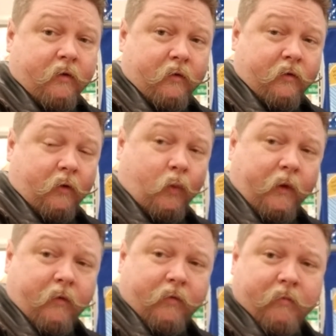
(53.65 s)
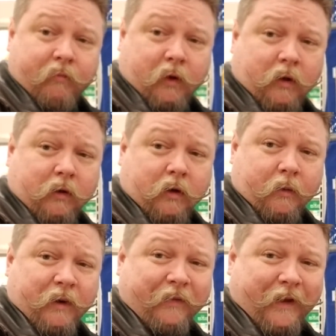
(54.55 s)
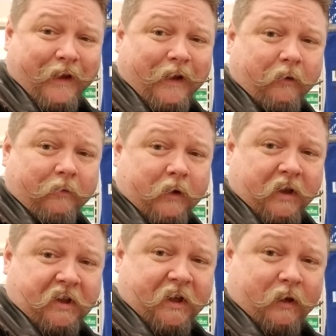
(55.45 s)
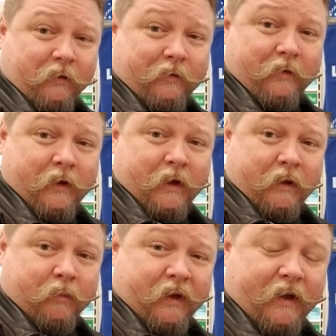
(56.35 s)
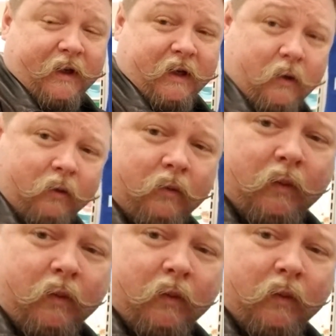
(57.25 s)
So we've all heard about the elf on a shelf, but now